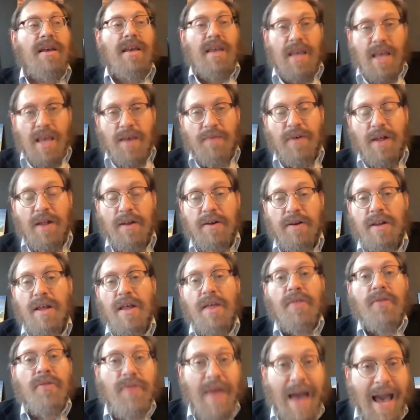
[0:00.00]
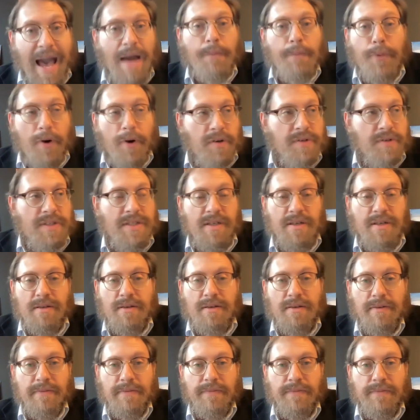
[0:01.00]
Even that
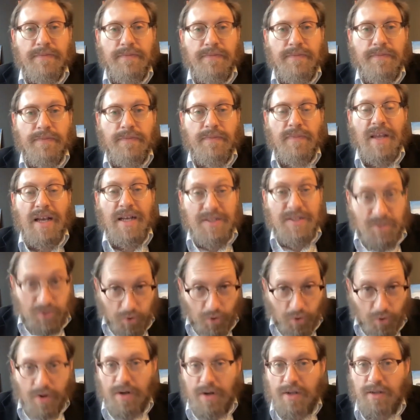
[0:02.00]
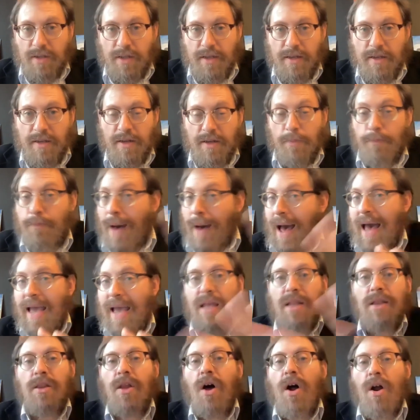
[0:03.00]
person, historically, by
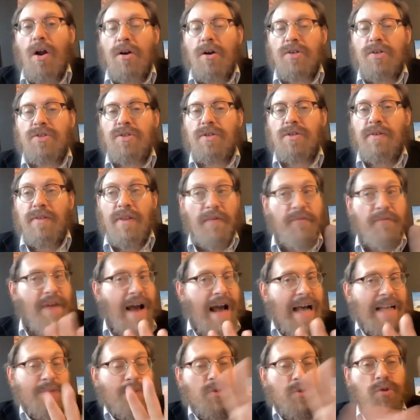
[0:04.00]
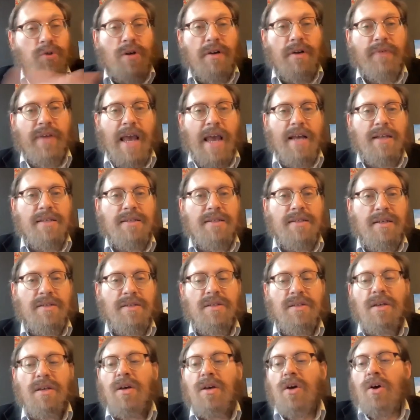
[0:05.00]
and large, in the vast majority of
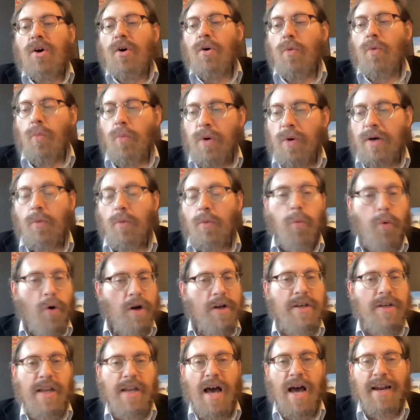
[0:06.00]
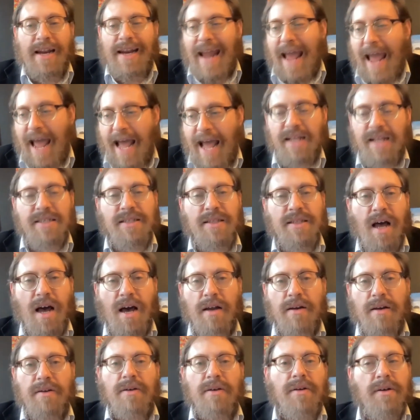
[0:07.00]
cases, w- would not and has
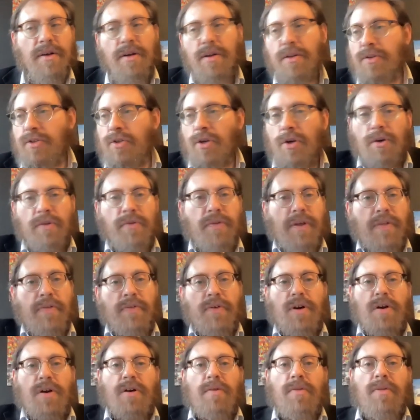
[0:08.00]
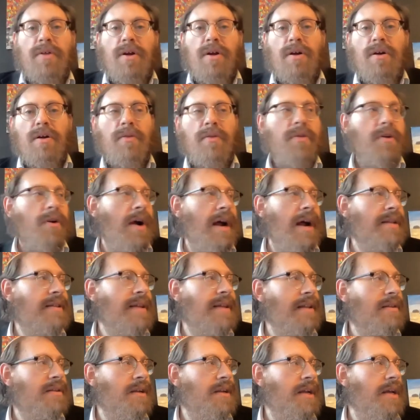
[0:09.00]
not turned in their, their, their
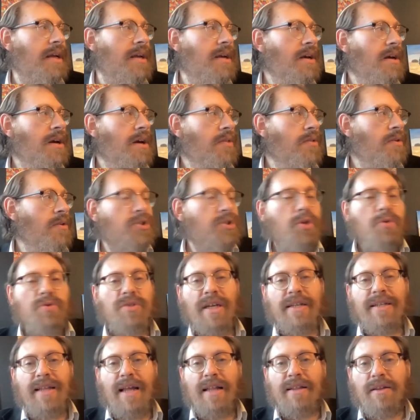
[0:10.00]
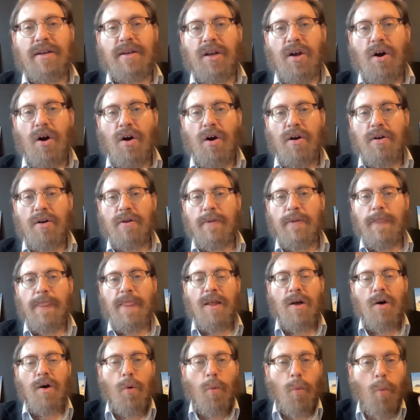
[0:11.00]
identity, their Jewish identity card.
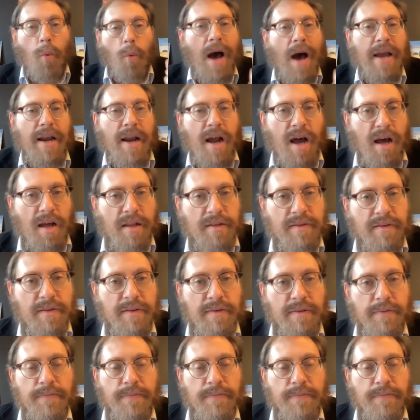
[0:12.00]
Why not?